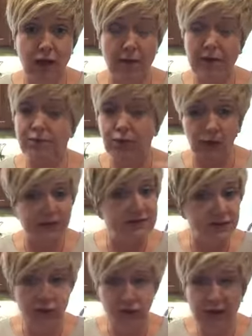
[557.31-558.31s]
embrace
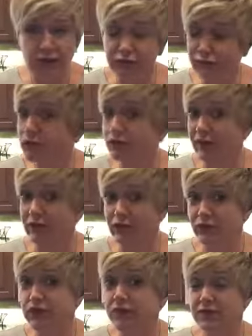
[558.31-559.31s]
the real food
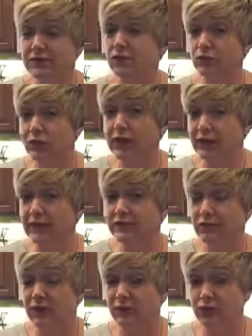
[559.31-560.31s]
revolution, because it really is
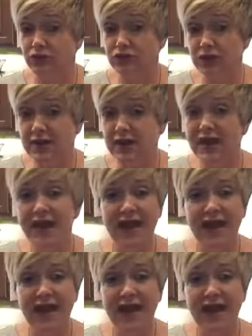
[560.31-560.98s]
a revolution,